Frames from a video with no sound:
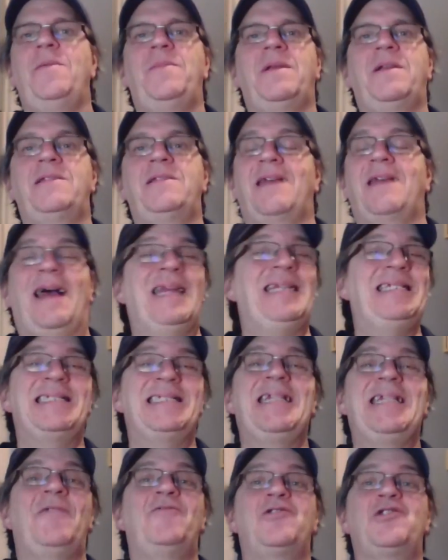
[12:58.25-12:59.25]
because I just
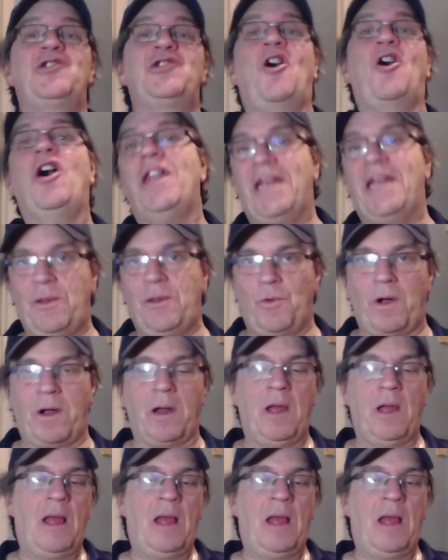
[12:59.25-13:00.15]
never saw it anywhere.